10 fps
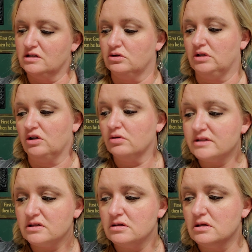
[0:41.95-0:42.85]
including
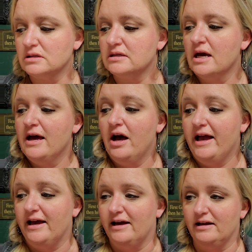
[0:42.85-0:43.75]
crystals
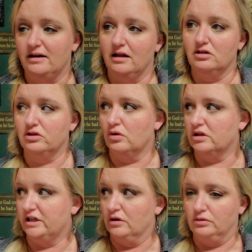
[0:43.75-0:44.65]
and
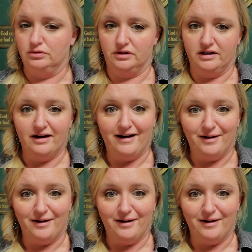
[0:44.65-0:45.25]
locally owned